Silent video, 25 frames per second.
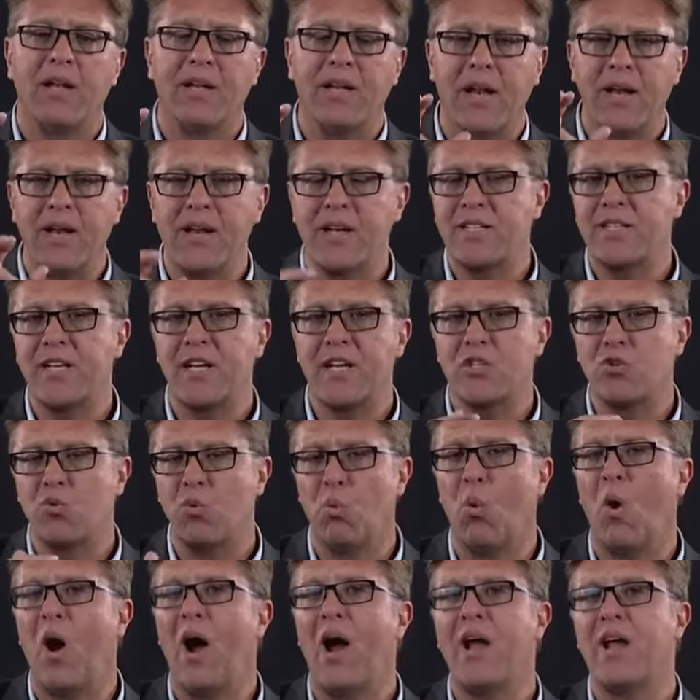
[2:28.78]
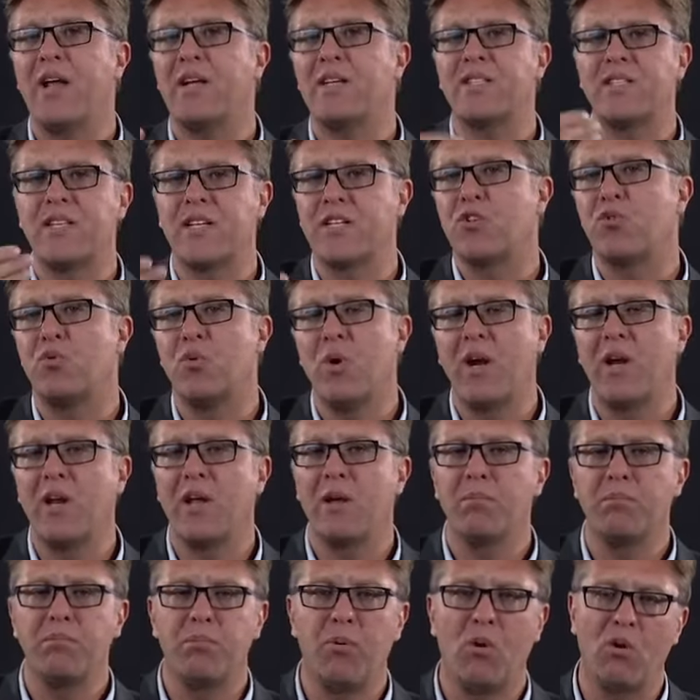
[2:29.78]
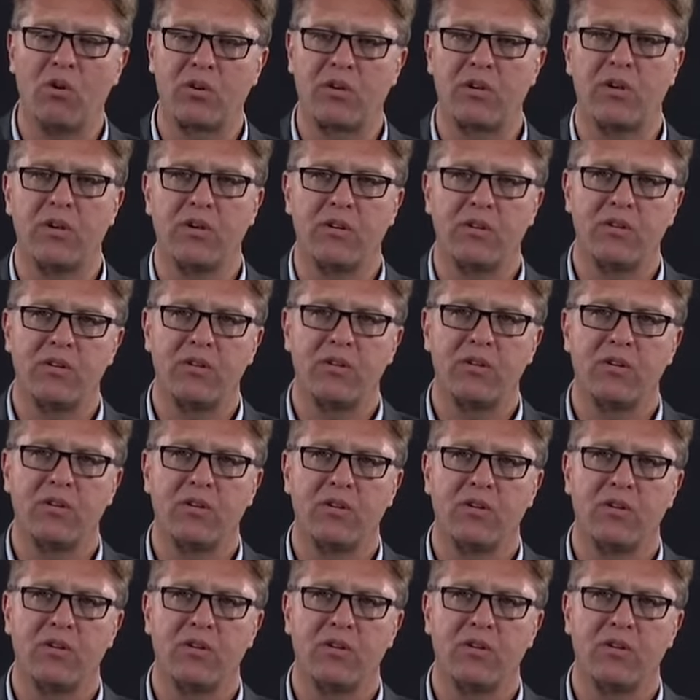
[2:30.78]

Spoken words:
Then it says, why is this really important